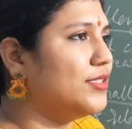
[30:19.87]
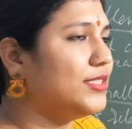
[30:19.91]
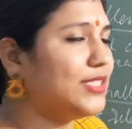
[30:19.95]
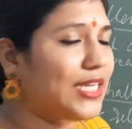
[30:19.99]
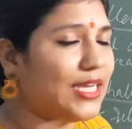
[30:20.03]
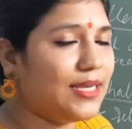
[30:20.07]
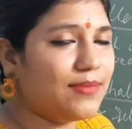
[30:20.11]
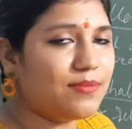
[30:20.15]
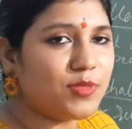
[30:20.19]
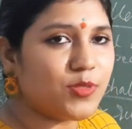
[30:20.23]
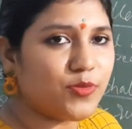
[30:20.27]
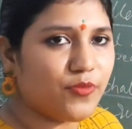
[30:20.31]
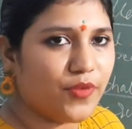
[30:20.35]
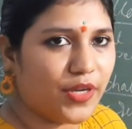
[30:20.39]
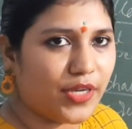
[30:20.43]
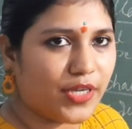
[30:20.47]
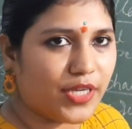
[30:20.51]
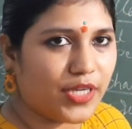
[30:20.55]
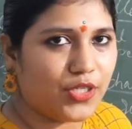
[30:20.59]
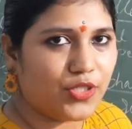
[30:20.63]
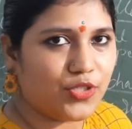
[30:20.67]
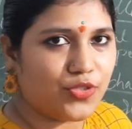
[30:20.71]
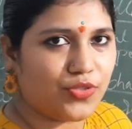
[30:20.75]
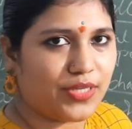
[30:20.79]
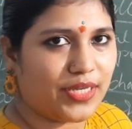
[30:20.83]
teams
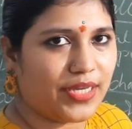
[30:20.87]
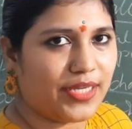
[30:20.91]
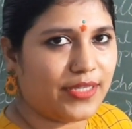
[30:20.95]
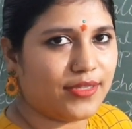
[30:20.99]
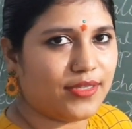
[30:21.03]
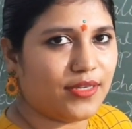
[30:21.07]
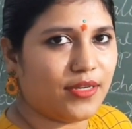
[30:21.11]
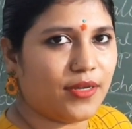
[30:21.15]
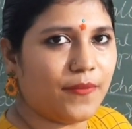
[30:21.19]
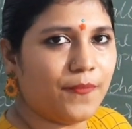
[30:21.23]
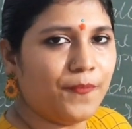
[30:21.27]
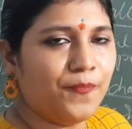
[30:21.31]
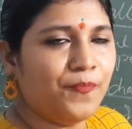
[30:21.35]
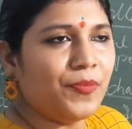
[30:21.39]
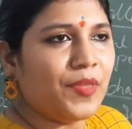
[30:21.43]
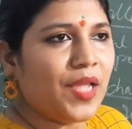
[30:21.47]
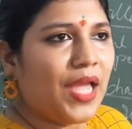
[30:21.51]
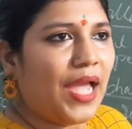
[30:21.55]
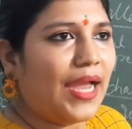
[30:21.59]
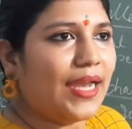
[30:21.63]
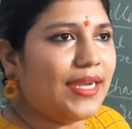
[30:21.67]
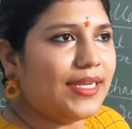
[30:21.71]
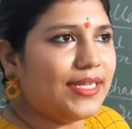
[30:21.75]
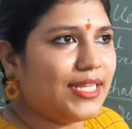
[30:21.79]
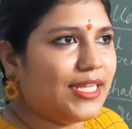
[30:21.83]
working together
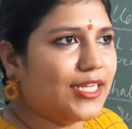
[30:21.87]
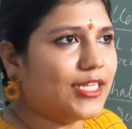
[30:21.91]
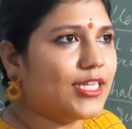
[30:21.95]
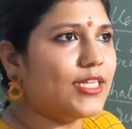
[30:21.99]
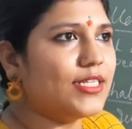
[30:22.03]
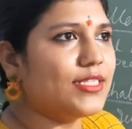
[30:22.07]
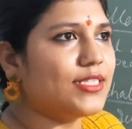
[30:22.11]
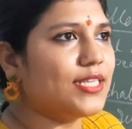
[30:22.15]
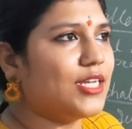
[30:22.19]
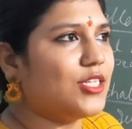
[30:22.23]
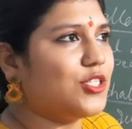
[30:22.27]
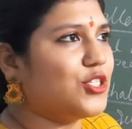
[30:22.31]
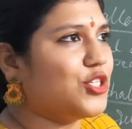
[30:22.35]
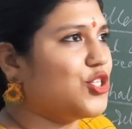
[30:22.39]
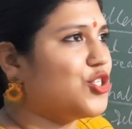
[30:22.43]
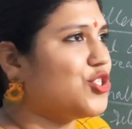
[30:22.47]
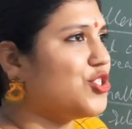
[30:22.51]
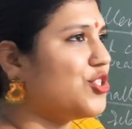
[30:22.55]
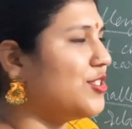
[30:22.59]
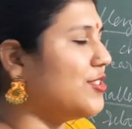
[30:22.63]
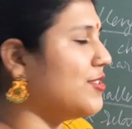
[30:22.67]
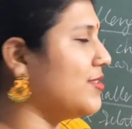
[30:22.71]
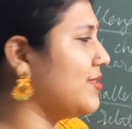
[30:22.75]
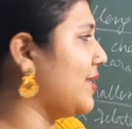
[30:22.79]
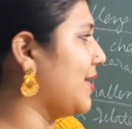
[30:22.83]
and taking
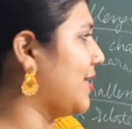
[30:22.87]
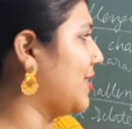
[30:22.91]
suggestions,